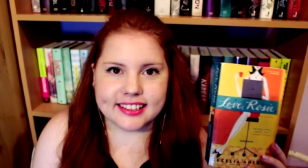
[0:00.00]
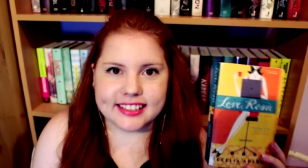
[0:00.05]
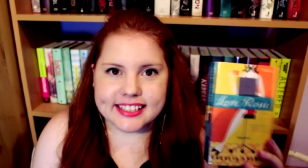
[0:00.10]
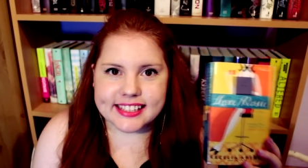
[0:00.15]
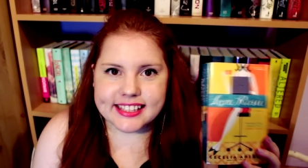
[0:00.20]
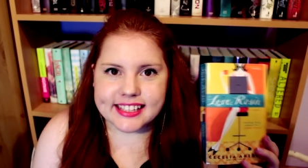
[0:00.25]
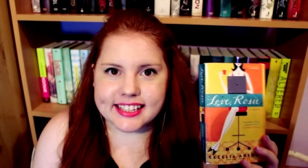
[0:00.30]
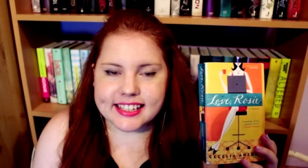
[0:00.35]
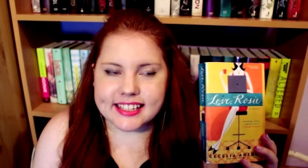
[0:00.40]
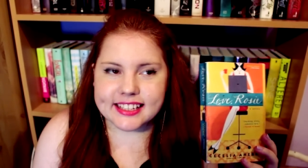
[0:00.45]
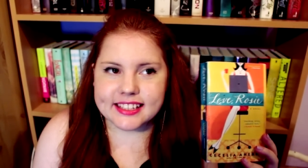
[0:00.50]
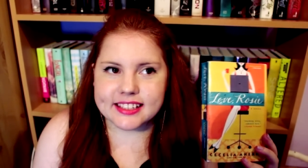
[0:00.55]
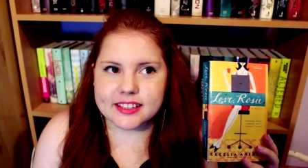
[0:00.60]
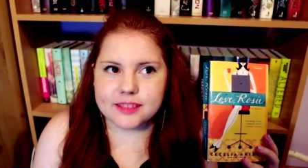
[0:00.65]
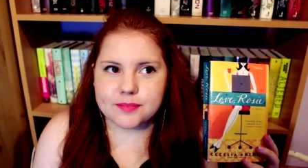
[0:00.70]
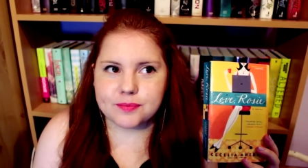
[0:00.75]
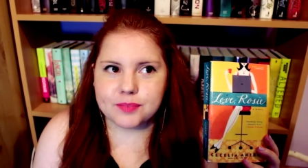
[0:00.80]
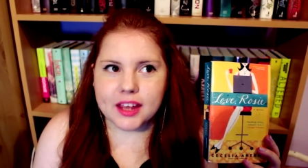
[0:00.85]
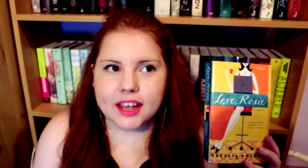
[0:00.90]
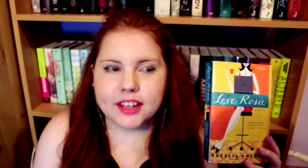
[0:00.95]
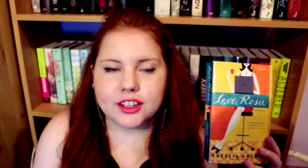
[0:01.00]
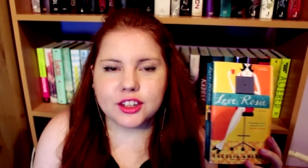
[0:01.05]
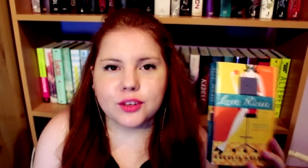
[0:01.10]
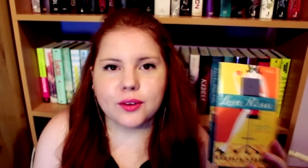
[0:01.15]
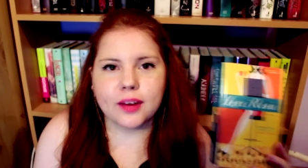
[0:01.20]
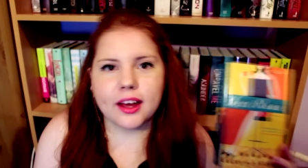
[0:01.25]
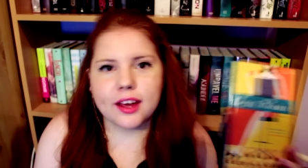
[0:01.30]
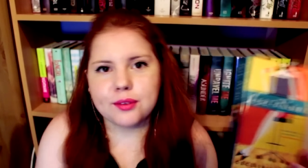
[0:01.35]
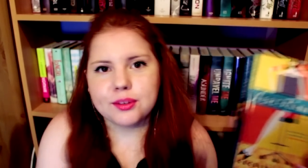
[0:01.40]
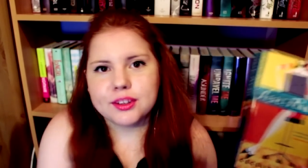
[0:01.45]
This is, I don't
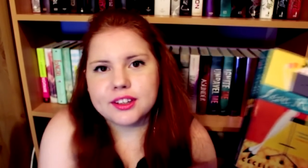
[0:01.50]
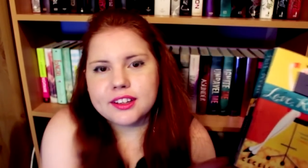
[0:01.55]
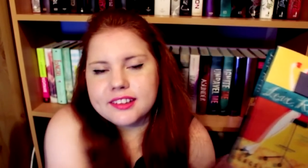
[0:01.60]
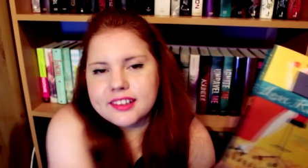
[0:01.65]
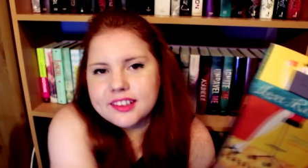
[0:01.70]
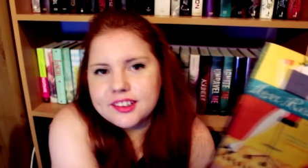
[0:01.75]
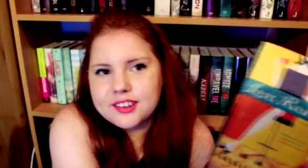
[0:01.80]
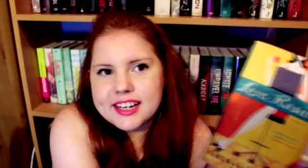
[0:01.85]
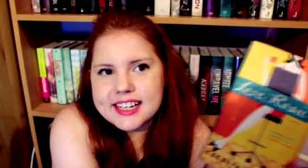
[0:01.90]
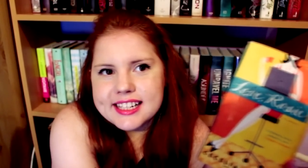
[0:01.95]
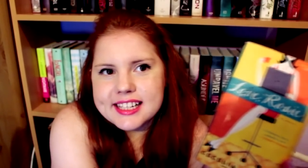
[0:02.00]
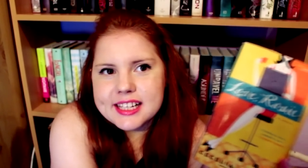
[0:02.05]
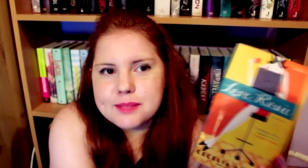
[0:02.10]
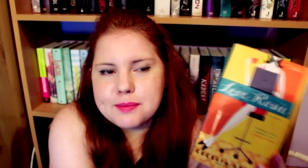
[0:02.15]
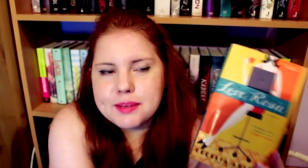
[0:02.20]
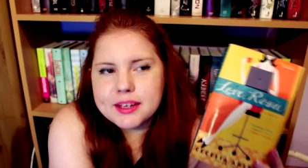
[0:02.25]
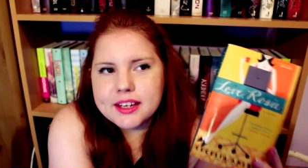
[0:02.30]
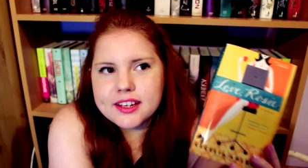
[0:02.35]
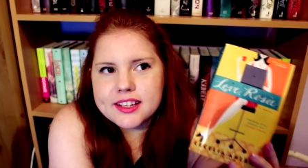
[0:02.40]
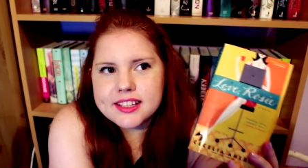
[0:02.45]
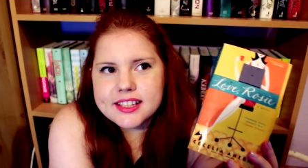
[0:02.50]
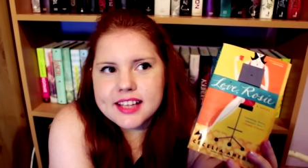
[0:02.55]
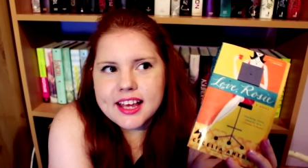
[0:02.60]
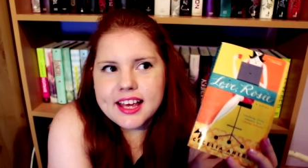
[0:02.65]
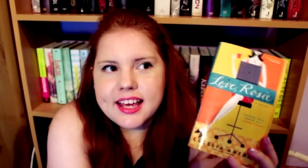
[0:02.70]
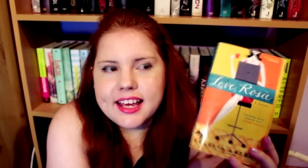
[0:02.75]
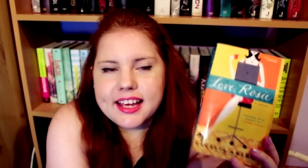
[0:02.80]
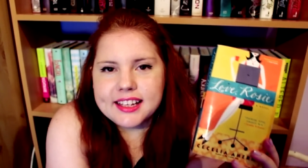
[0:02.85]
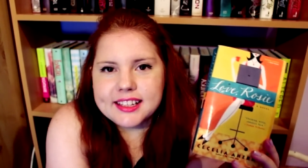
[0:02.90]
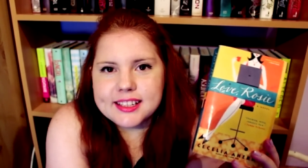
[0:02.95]
know how I would categorize this, because
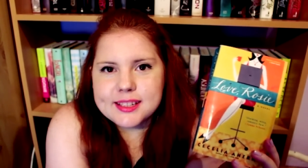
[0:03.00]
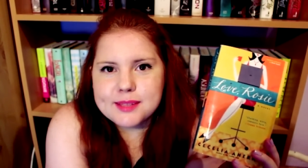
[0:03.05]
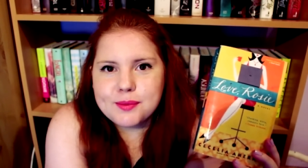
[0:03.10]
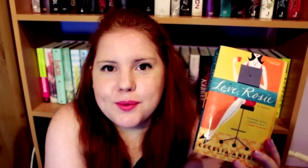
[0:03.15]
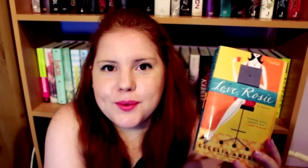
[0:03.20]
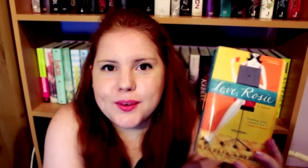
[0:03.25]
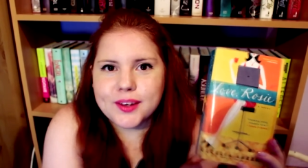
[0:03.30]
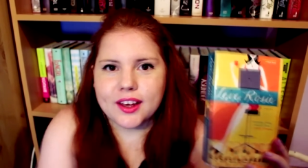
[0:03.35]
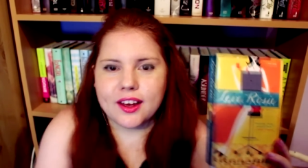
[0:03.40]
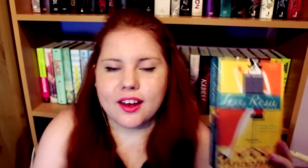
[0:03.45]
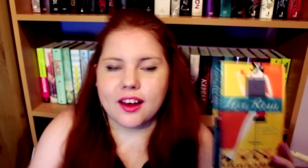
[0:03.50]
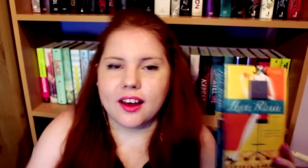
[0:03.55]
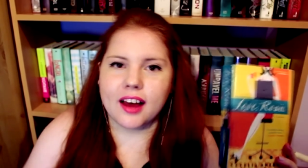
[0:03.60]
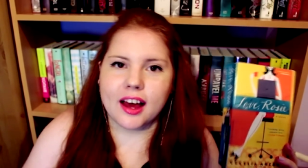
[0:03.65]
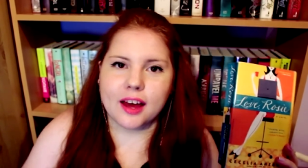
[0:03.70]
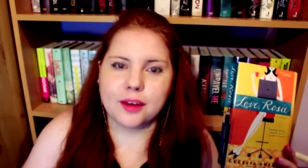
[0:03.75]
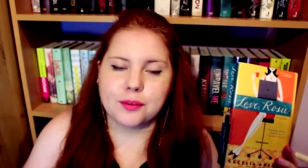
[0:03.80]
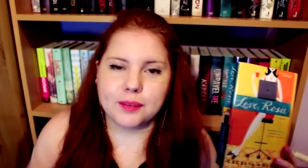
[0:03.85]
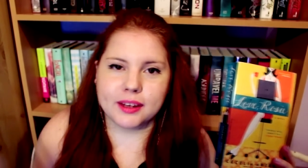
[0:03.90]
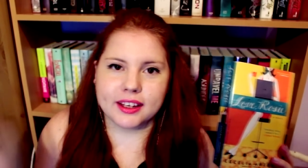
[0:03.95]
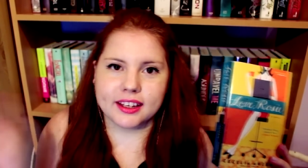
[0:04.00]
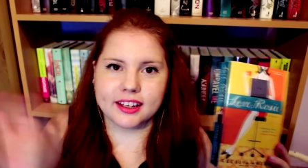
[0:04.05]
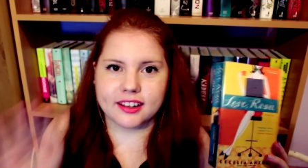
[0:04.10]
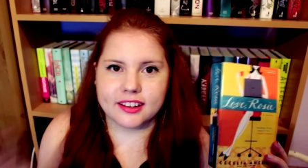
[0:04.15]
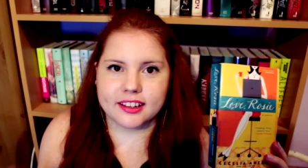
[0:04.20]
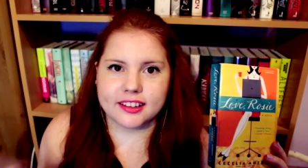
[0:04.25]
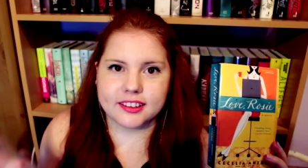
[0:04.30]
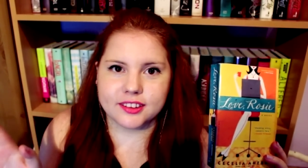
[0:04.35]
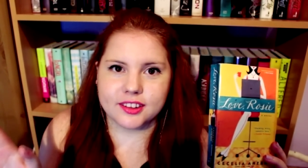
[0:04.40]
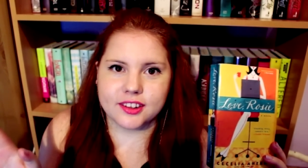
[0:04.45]
in this book our main
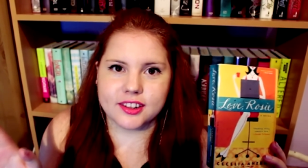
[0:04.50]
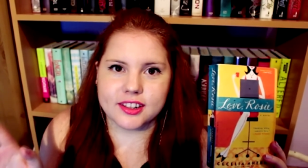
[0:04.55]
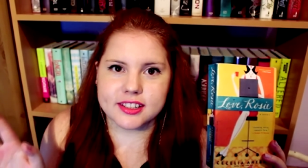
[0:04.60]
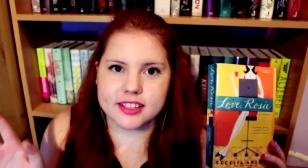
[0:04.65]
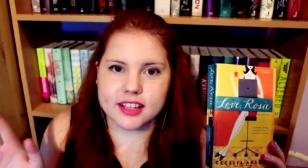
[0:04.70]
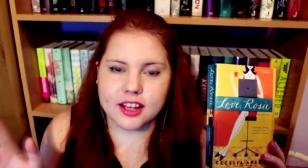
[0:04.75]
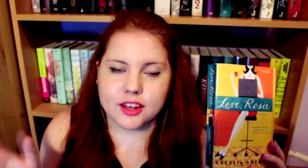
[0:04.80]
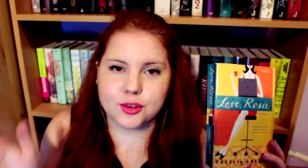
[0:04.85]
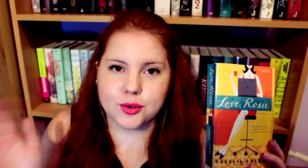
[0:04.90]
characters,